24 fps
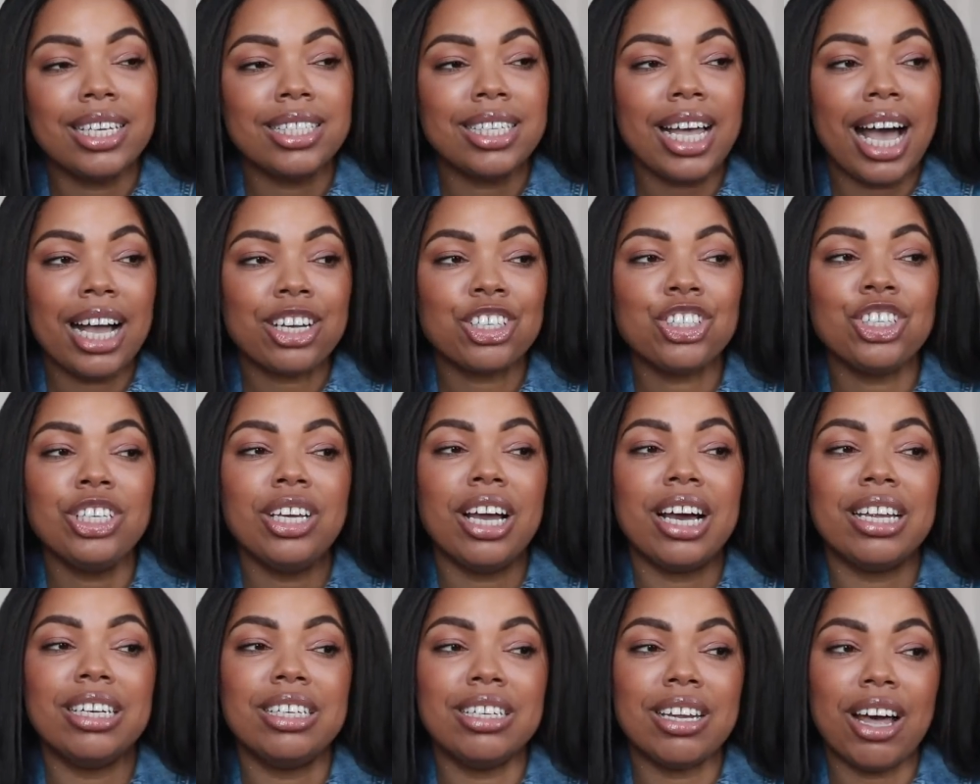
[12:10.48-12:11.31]
There's
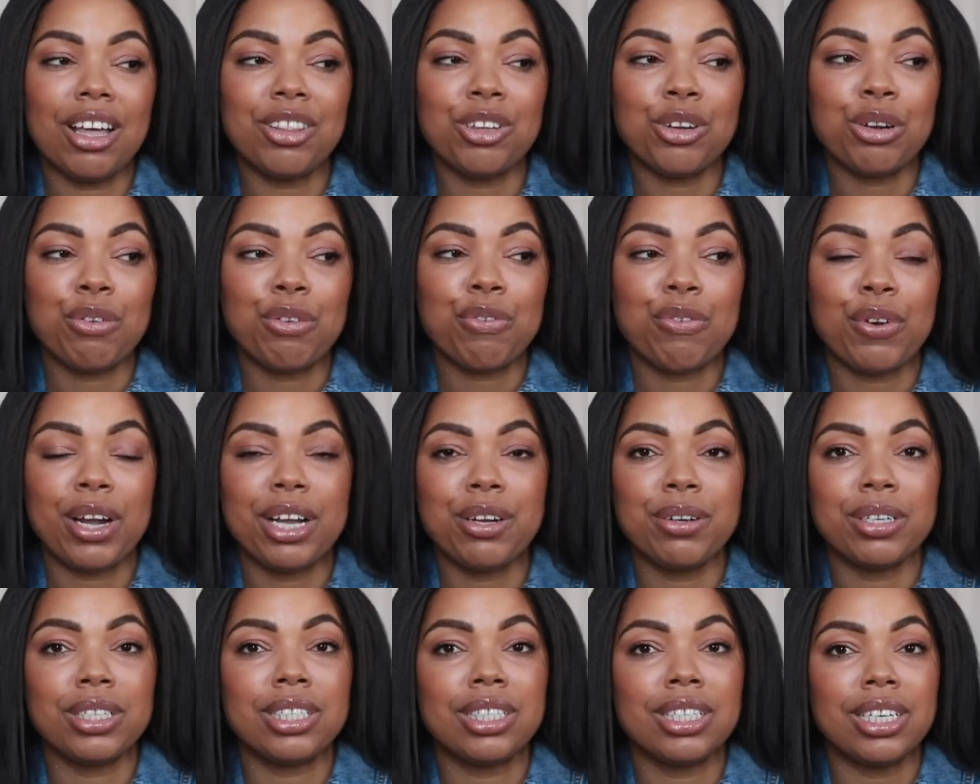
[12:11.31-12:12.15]
actually another
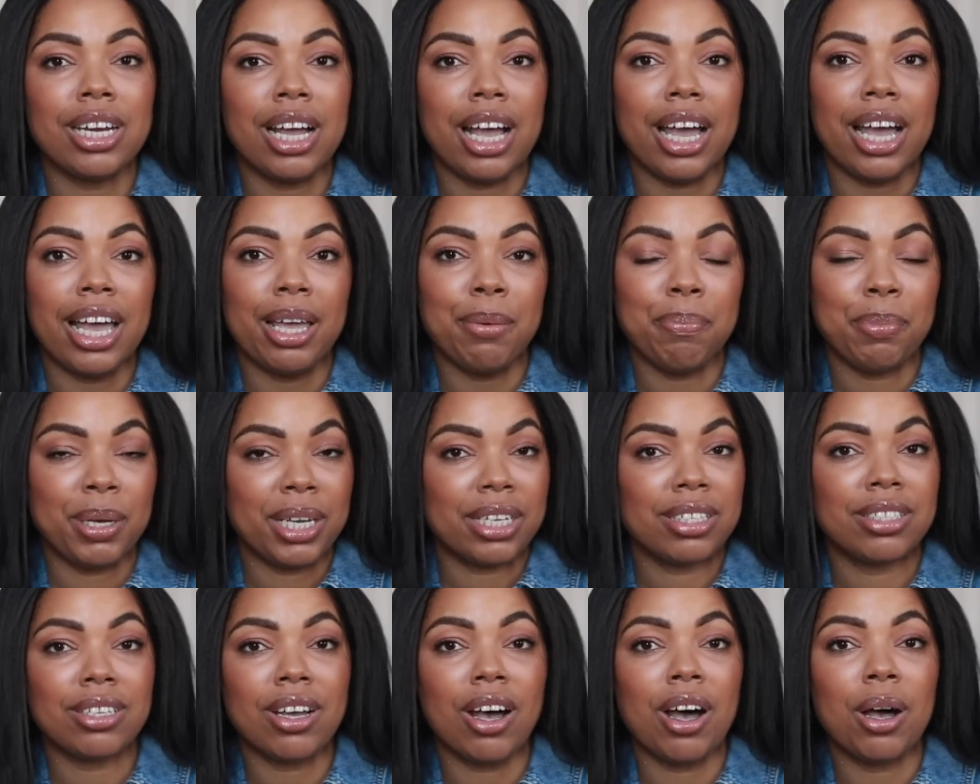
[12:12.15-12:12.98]
fragrance that I
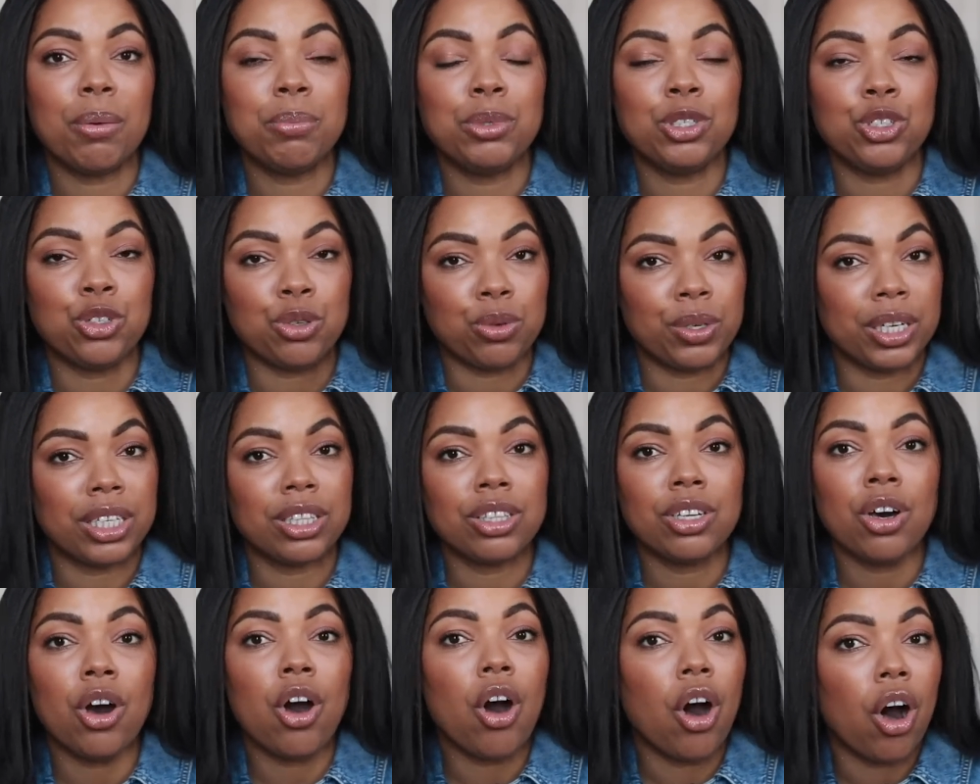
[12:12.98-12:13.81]
picked up
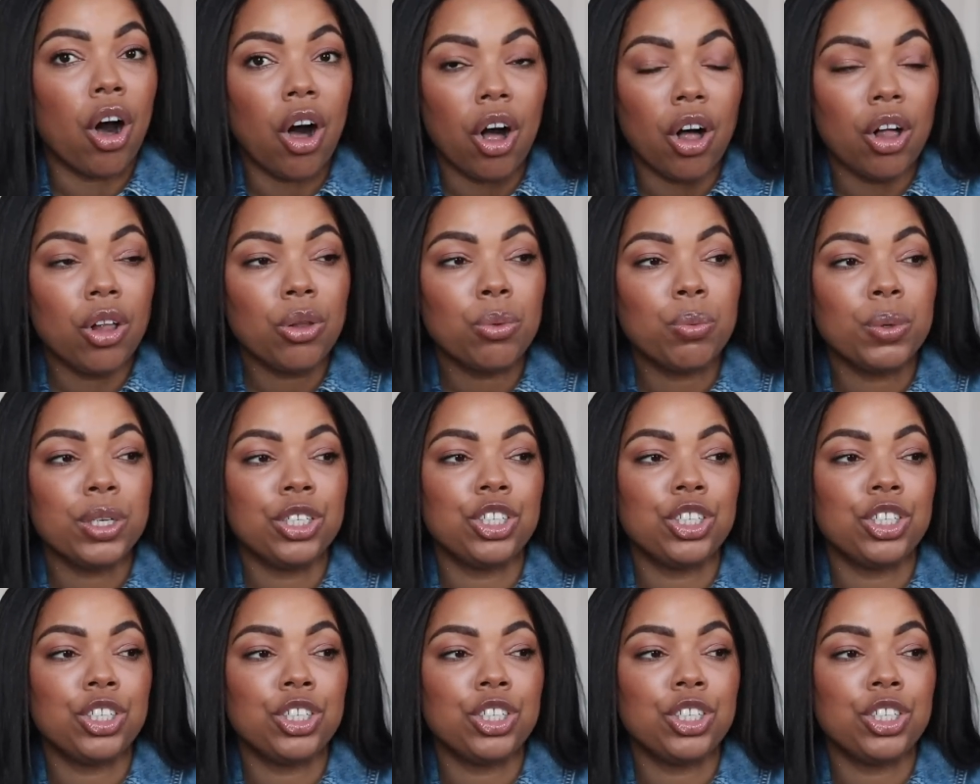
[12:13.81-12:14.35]
during the haul,